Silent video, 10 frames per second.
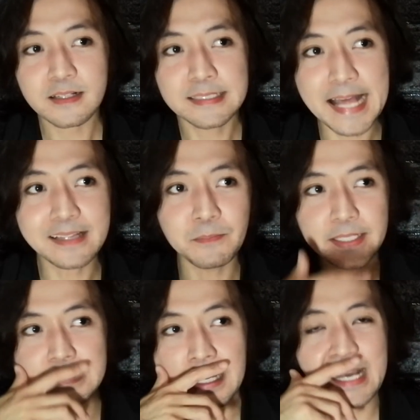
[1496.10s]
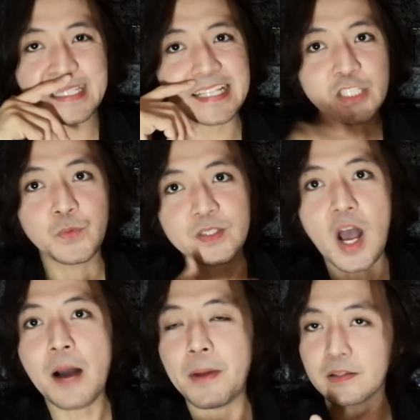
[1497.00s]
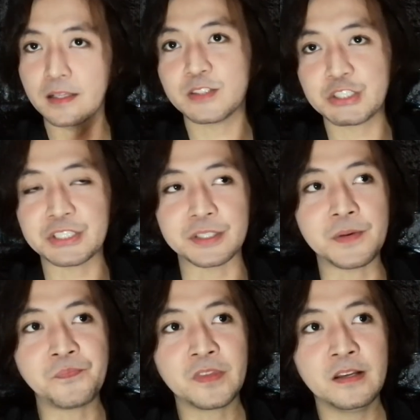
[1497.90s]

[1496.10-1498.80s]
That means that as we talk about literature,